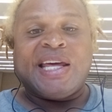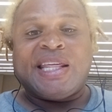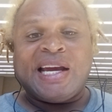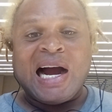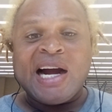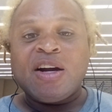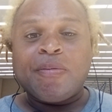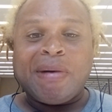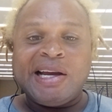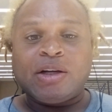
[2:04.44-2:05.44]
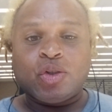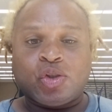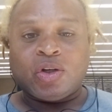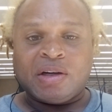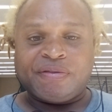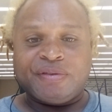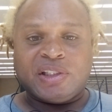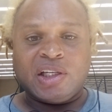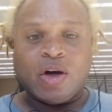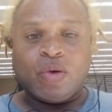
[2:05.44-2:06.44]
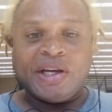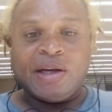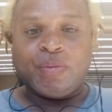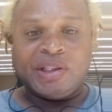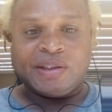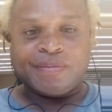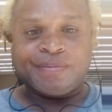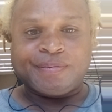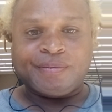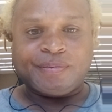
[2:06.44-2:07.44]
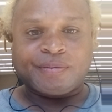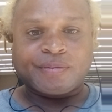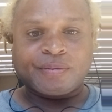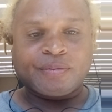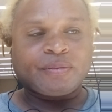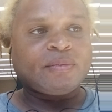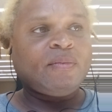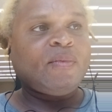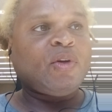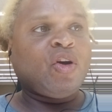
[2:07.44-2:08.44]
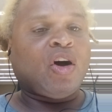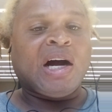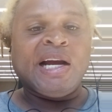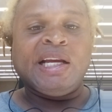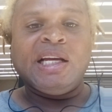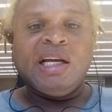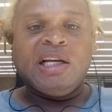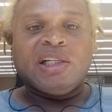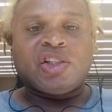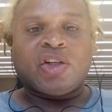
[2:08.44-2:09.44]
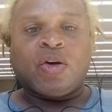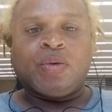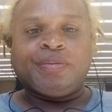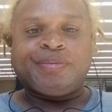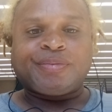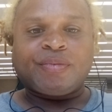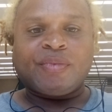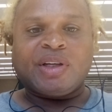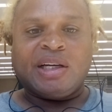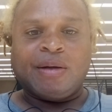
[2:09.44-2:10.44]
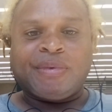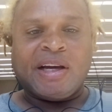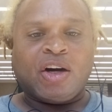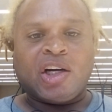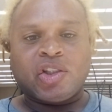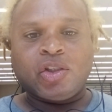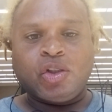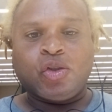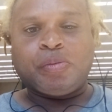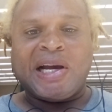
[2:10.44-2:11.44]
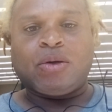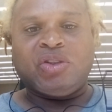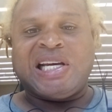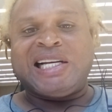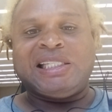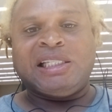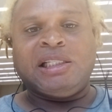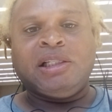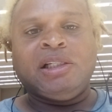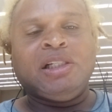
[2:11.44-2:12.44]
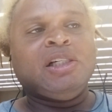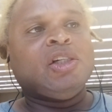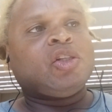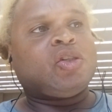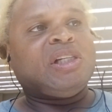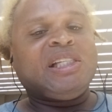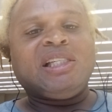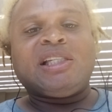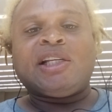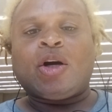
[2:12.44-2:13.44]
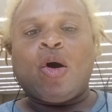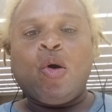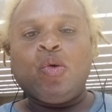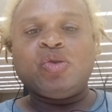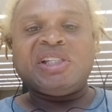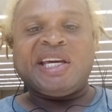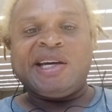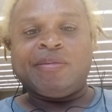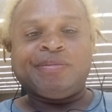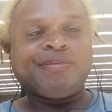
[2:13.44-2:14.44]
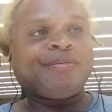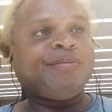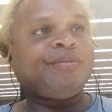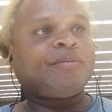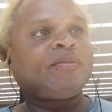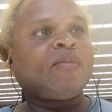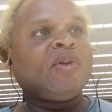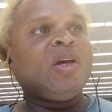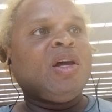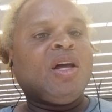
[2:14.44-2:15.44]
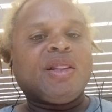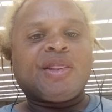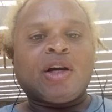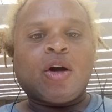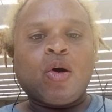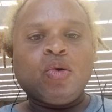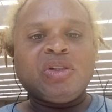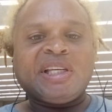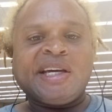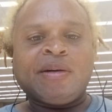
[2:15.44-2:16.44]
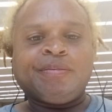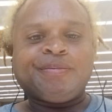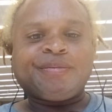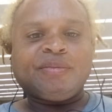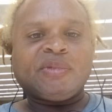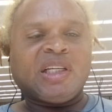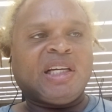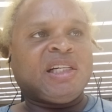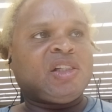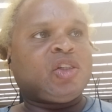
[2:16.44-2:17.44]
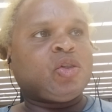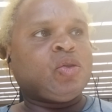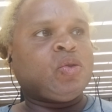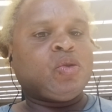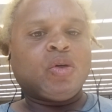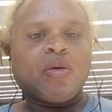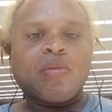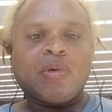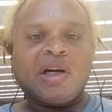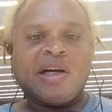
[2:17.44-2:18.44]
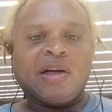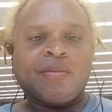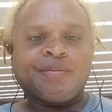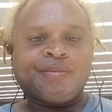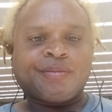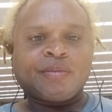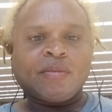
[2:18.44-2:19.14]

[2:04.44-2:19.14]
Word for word: and they hired Microsoft to go in with them. All right, so um, they also used Michael Jackson. So this is their whole scam. Their whole scam is to um,